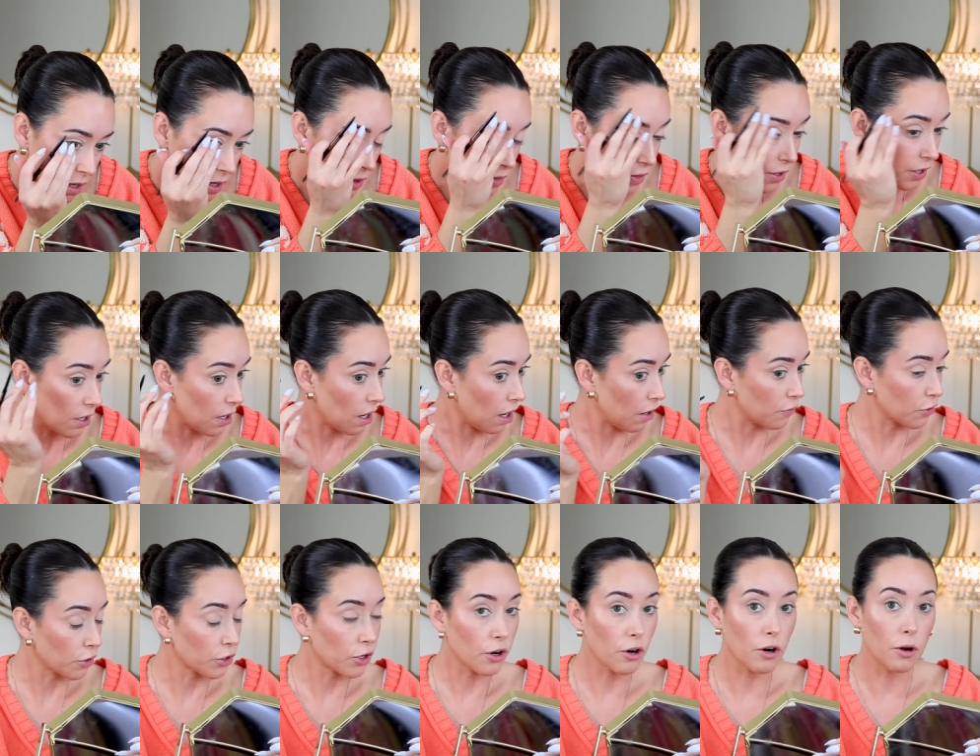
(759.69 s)
the
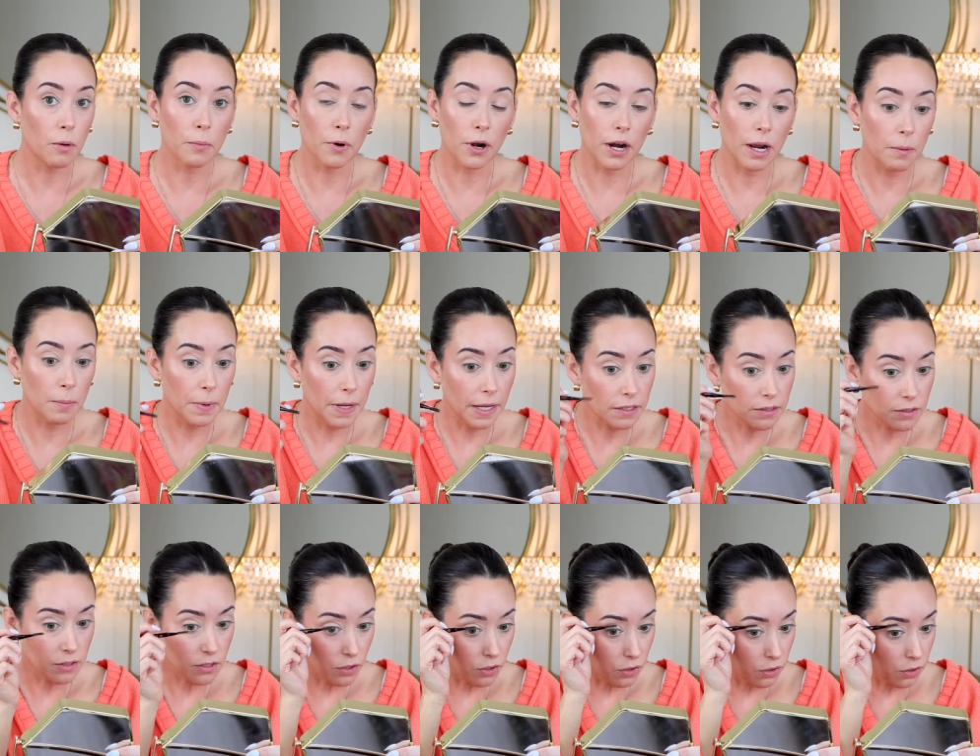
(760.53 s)
CoverGirl brow
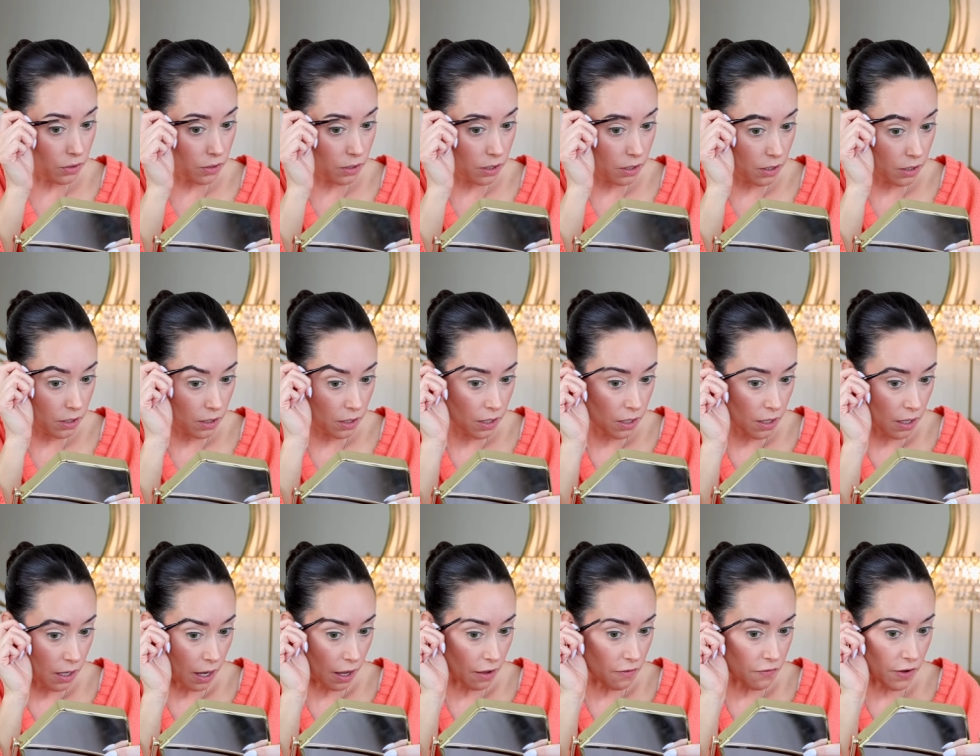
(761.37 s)
pencil.
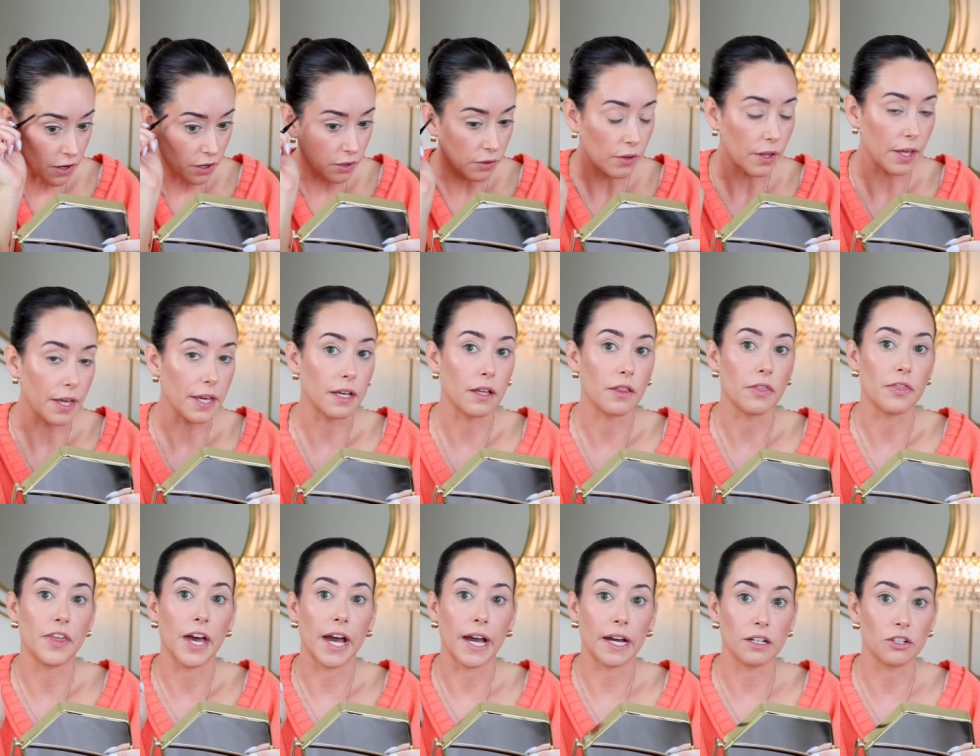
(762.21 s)
I felt like
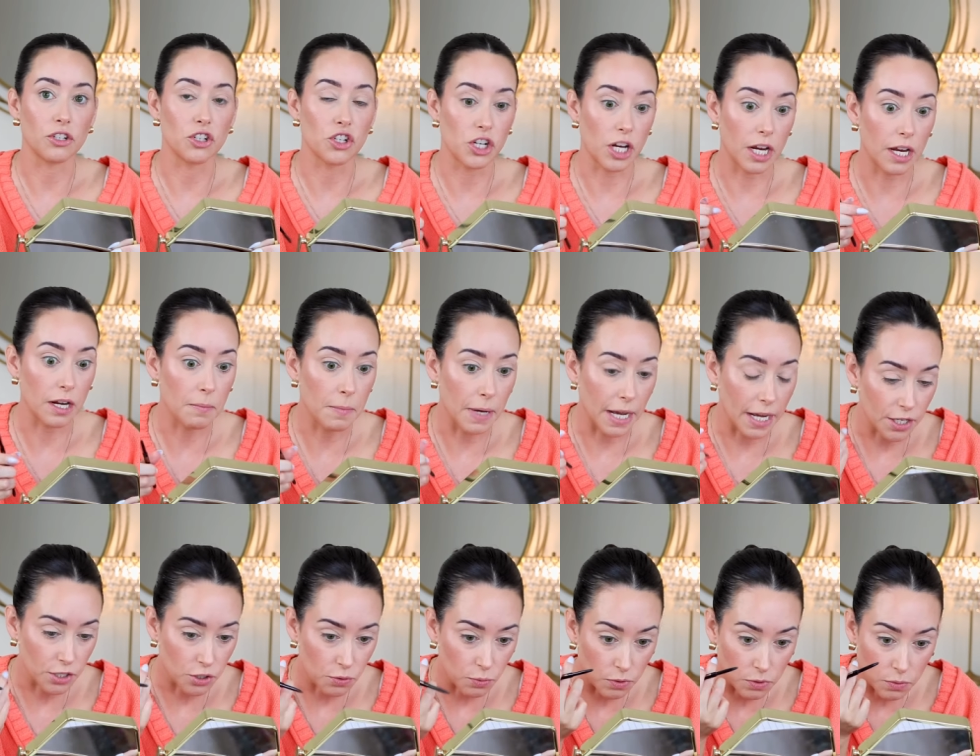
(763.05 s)
that shade
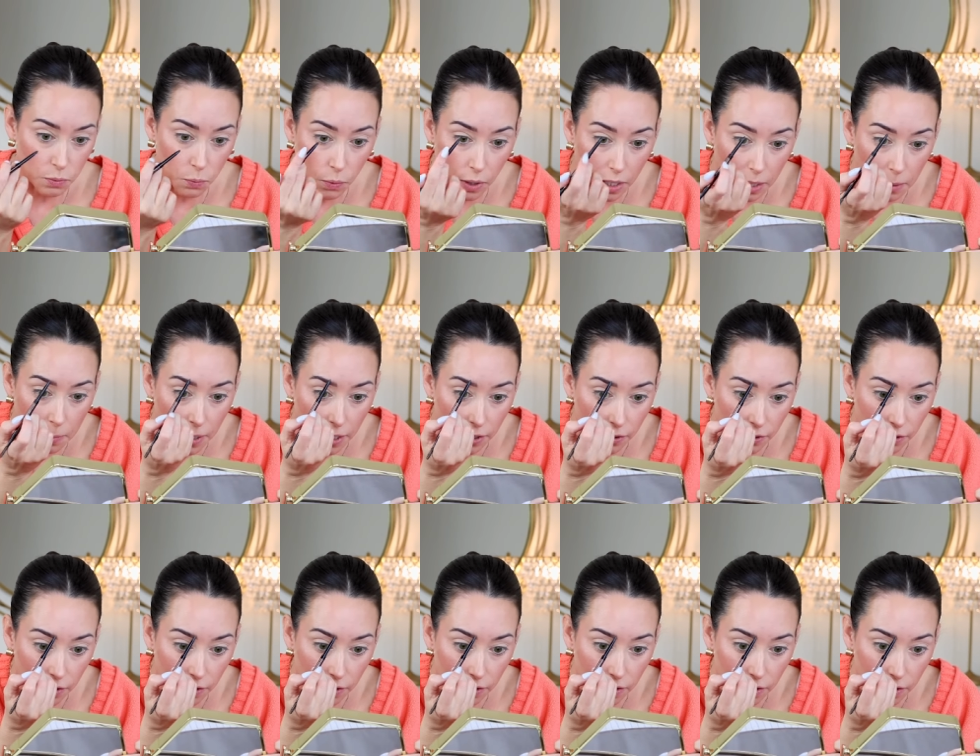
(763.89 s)
match was way
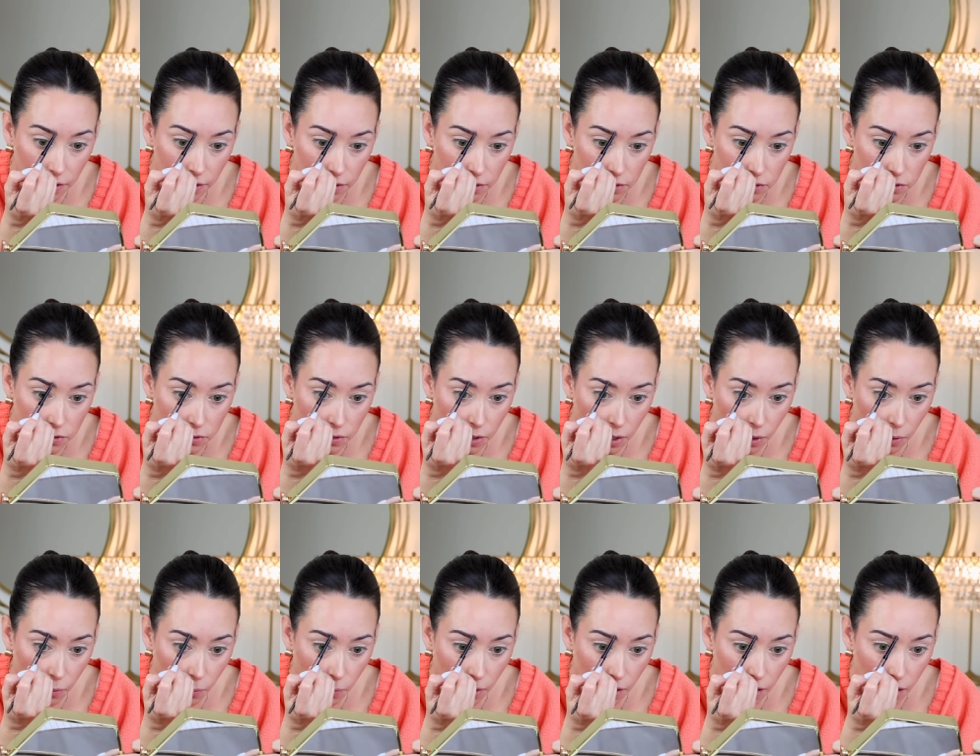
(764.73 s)
better.
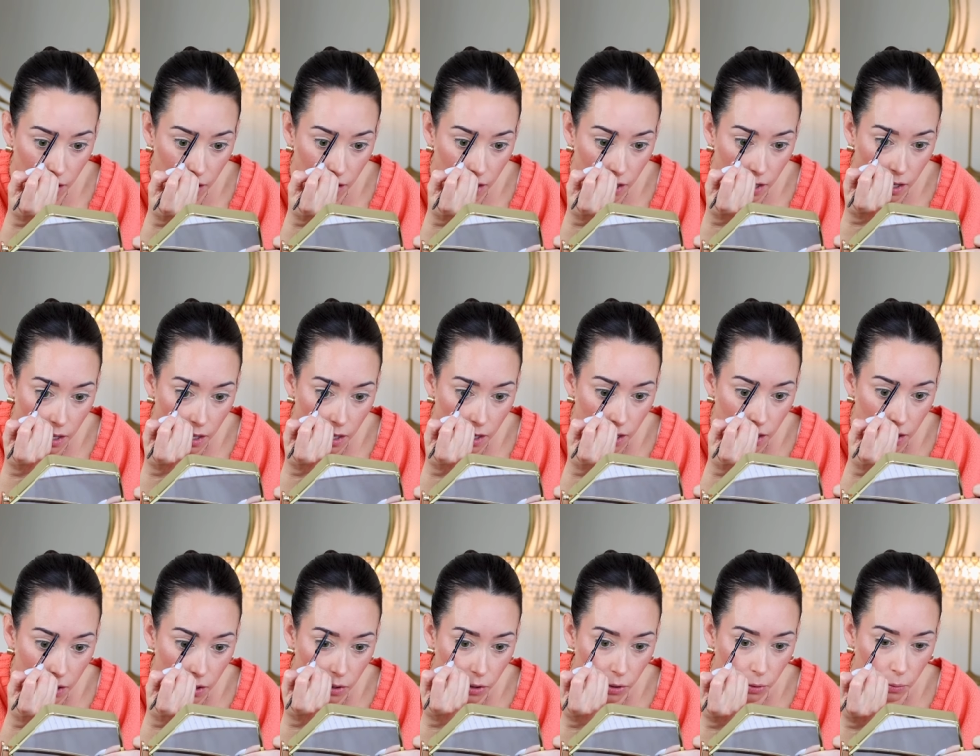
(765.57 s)
So,
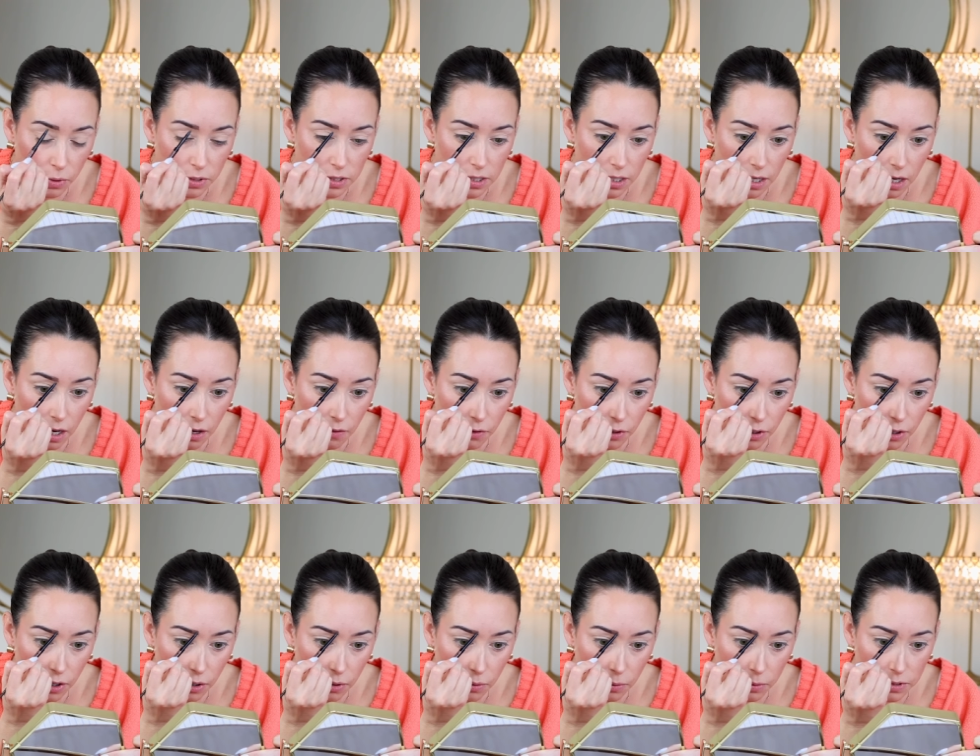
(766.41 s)
or was it
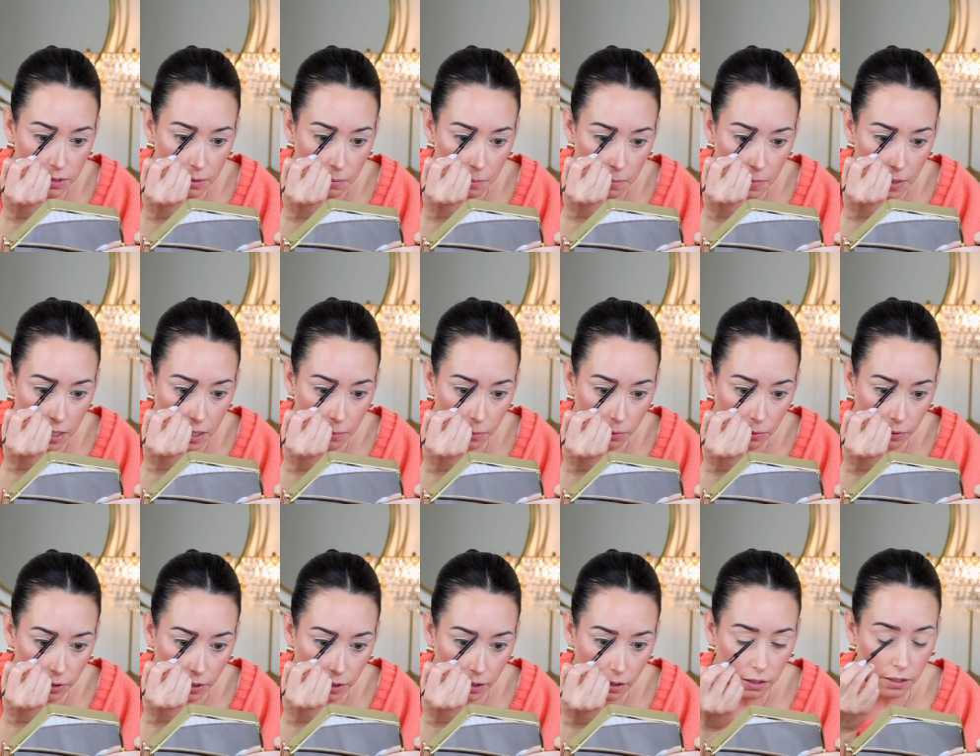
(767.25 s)
CoverGirl? Was it
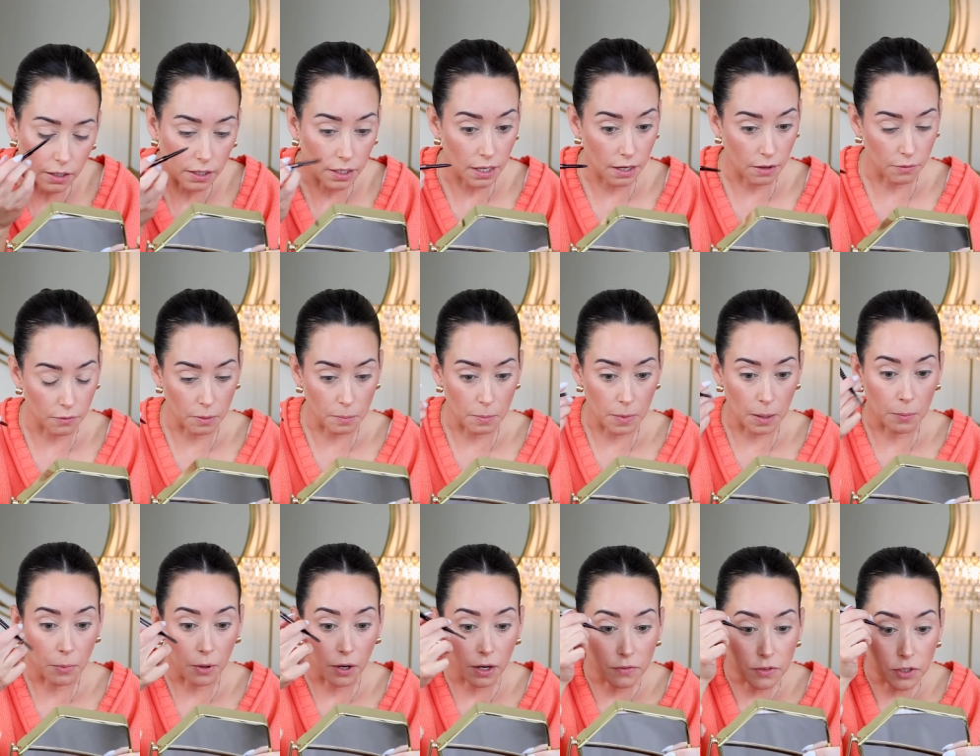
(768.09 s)
Maybelline? I can't
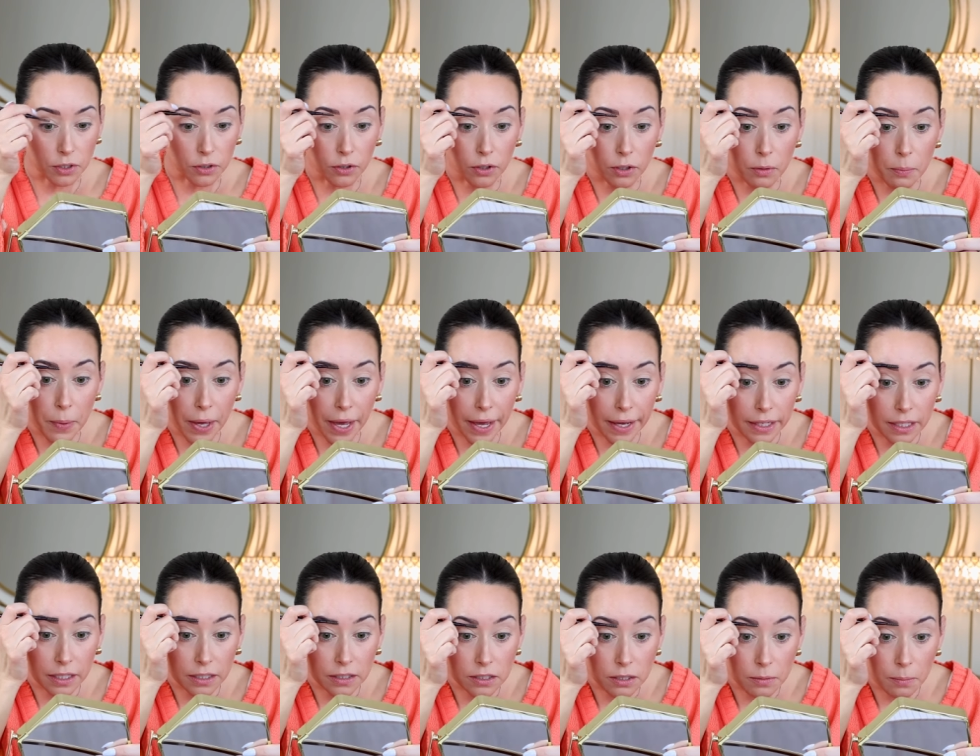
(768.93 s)
remember. I have to look back
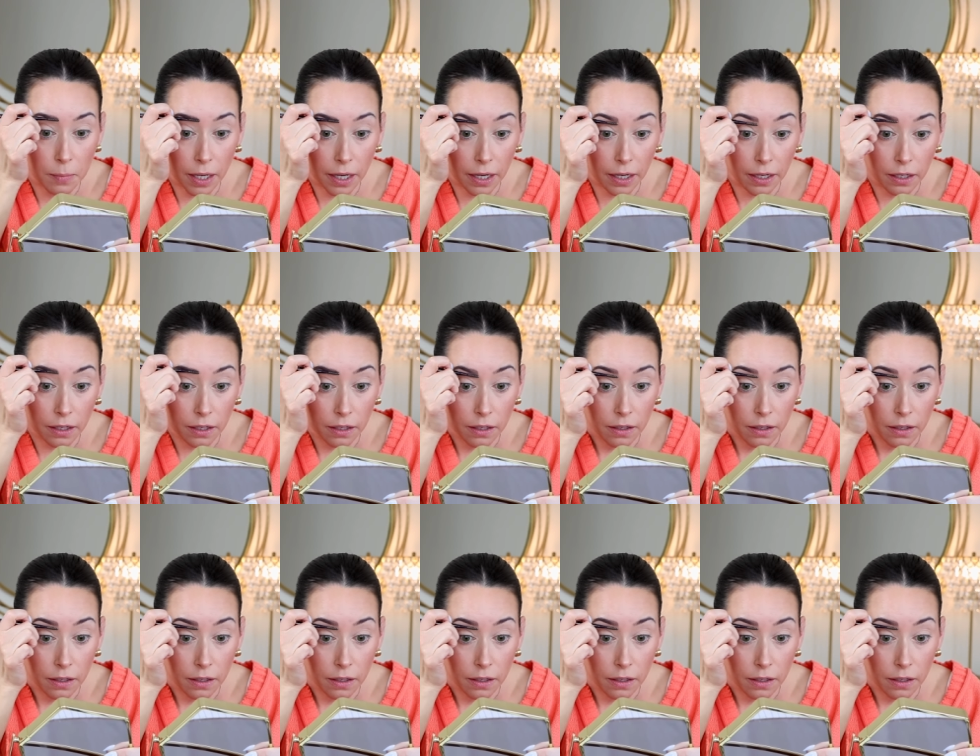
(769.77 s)
into my